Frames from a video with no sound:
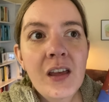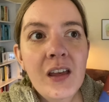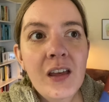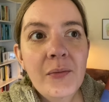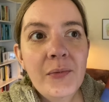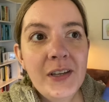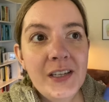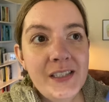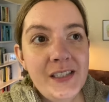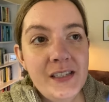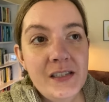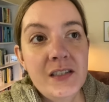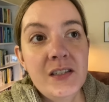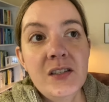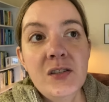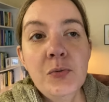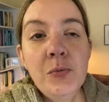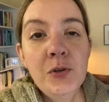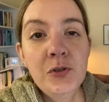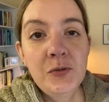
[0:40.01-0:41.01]
because this
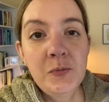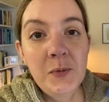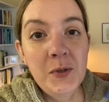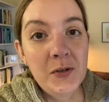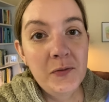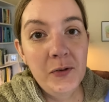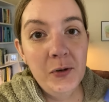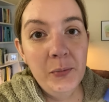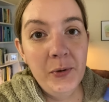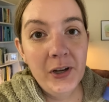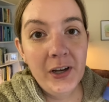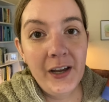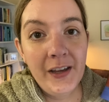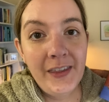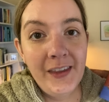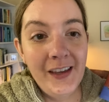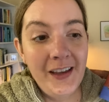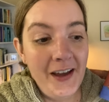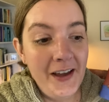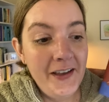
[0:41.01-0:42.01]
is the most beautiful book I
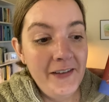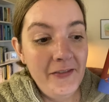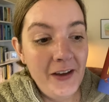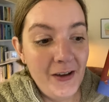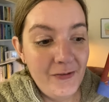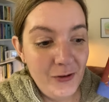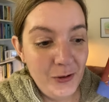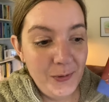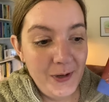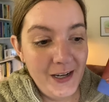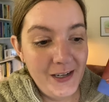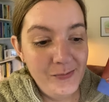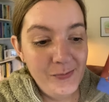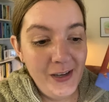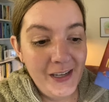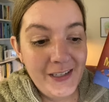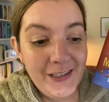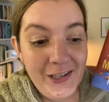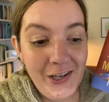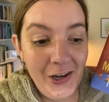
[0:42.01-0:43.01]
think I have ever read in
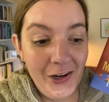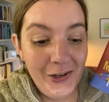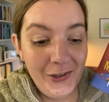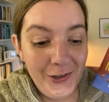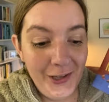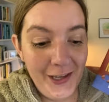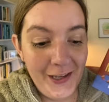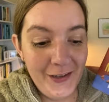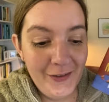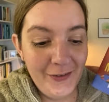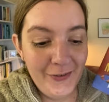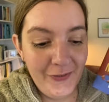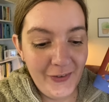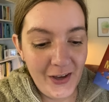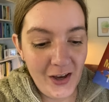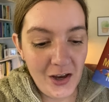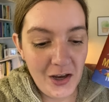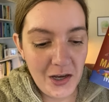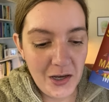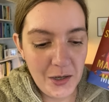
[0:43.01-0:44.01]
my entire life.
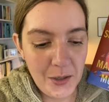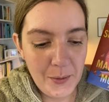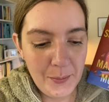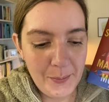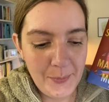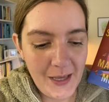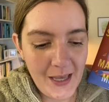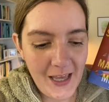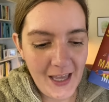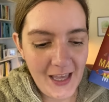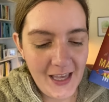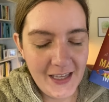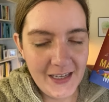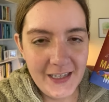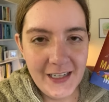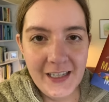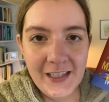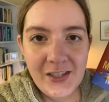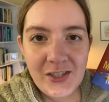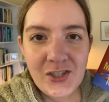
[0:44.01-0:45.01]
And
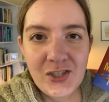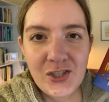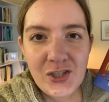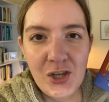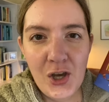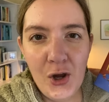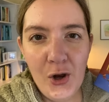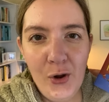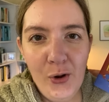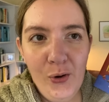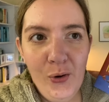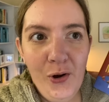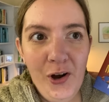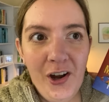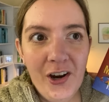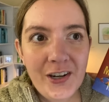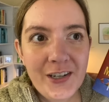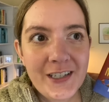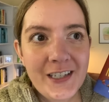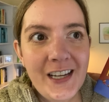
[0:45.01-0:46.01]
it's so
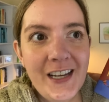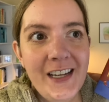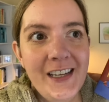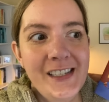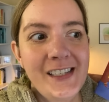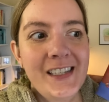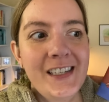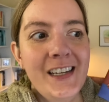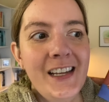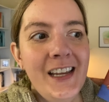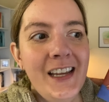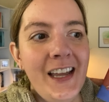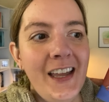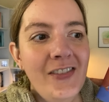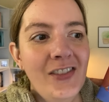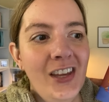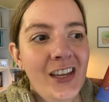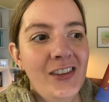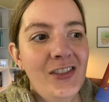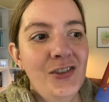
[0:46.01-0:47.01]
artistic,
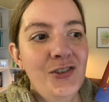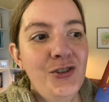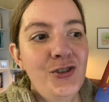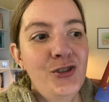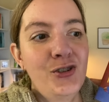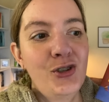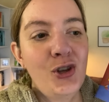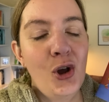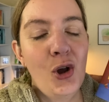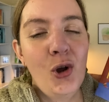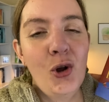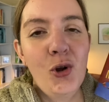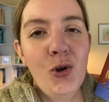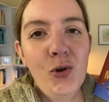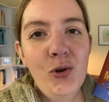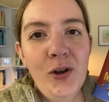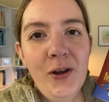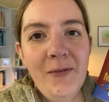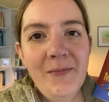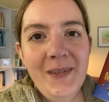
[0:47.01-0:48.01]
and like there's
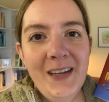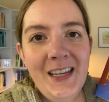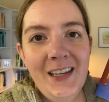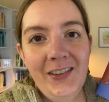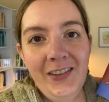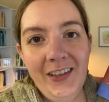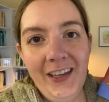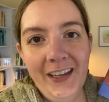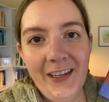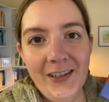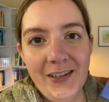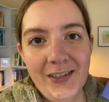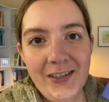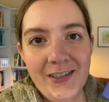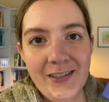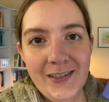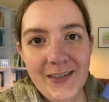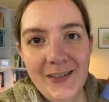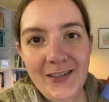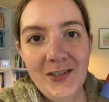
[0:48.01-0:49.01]
so many
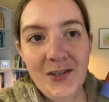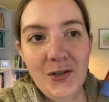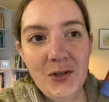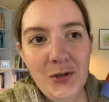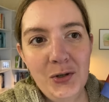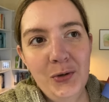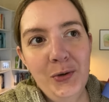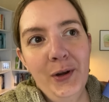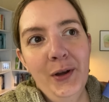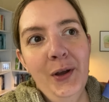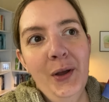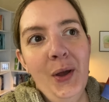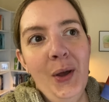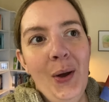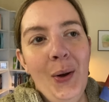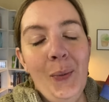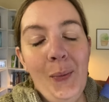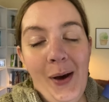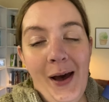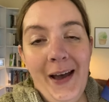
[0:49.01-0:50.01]
layers to
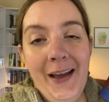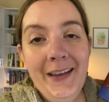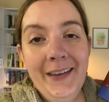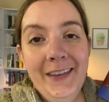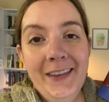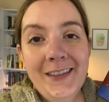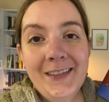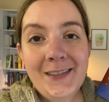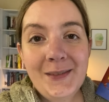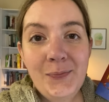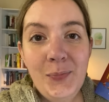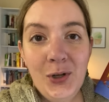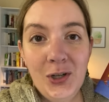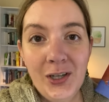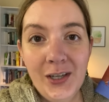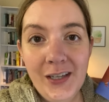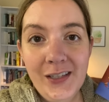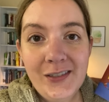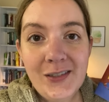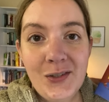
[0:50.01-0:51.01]
why this
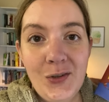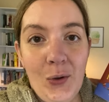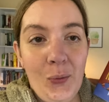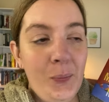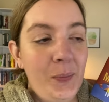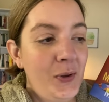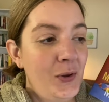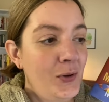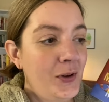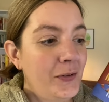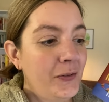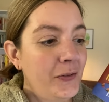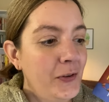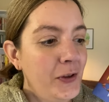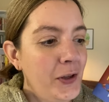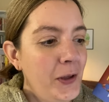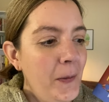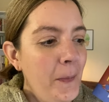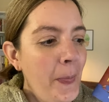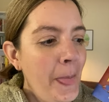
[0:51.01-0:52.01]
book is so
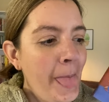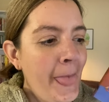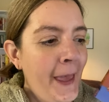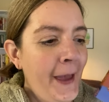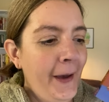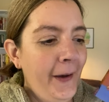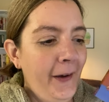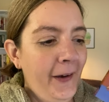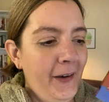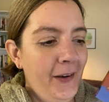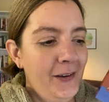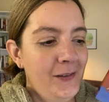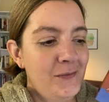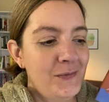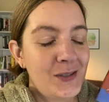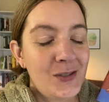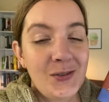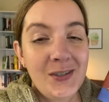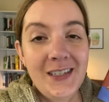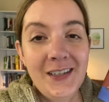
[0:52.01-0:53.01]
beautiful. So
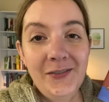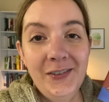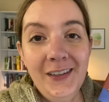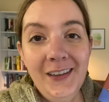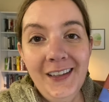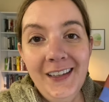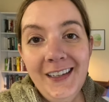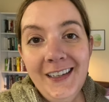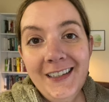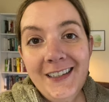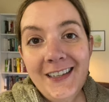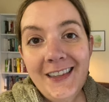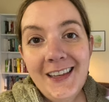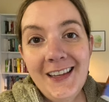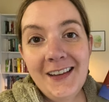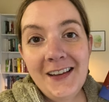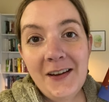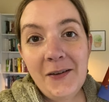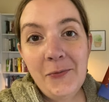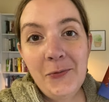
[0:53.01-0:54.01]
I definitely need to
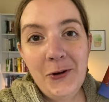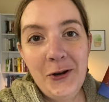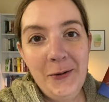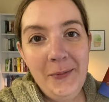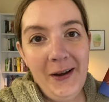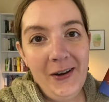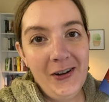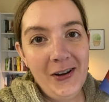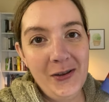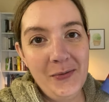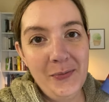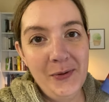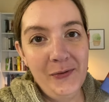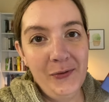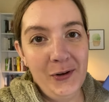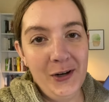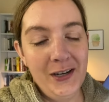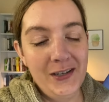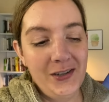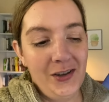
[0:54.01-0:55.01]
think more about it
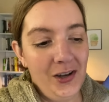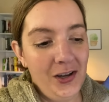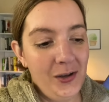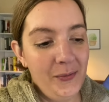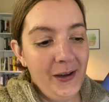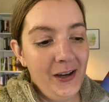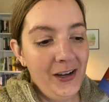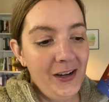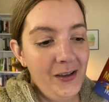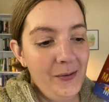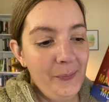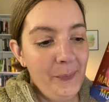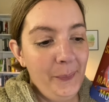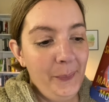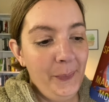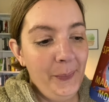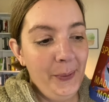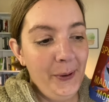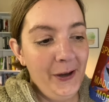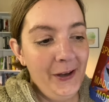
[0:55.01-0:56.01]
before I talk about it,
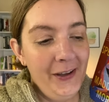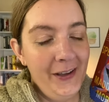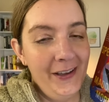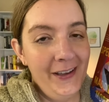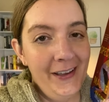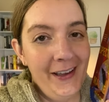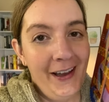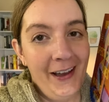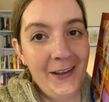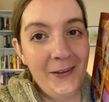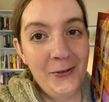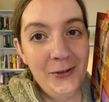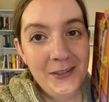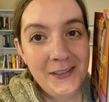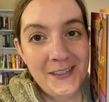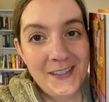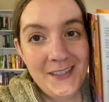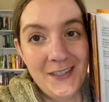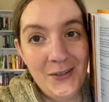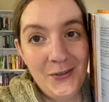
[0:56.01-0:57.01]
but I will
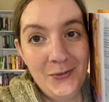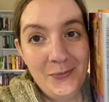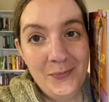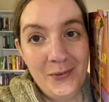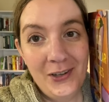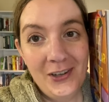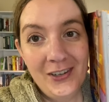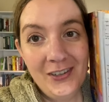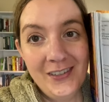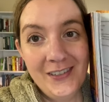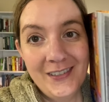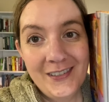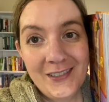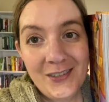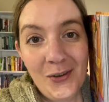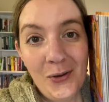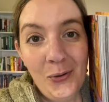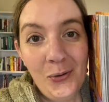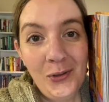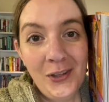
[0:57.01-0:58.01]
soon, because
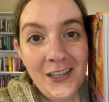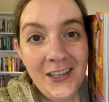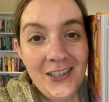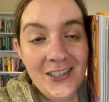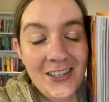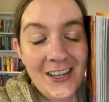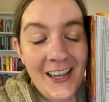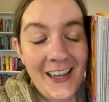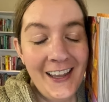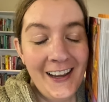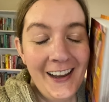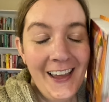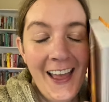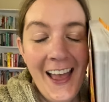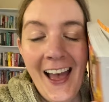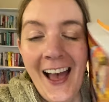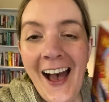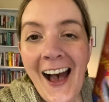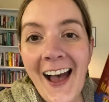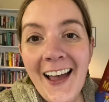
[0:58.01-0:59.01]
holy shit,
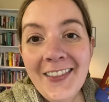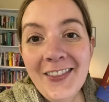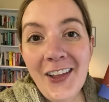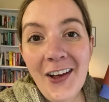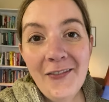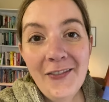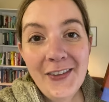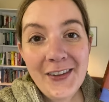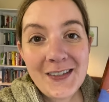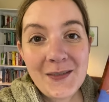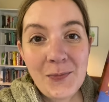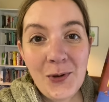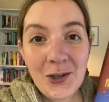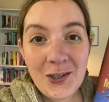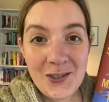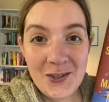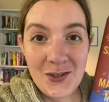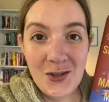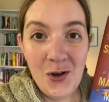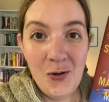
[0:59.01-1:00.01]
I love this book so